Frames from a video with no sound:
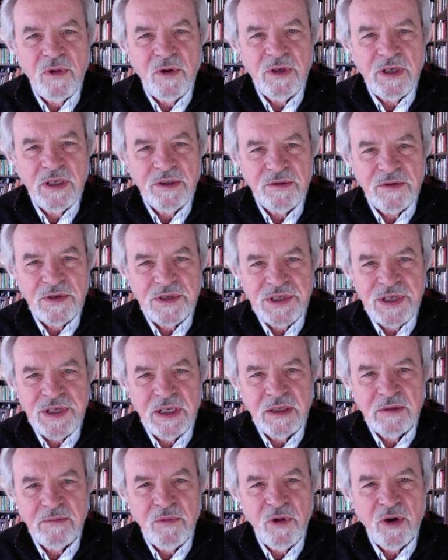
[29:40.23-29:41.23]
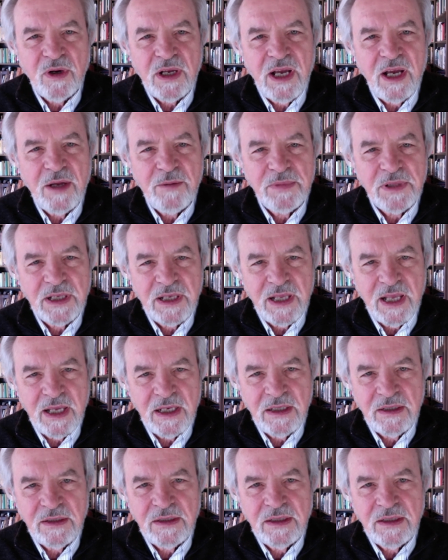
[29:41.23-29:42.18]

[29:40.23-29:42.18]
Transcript: interesting, more complicated,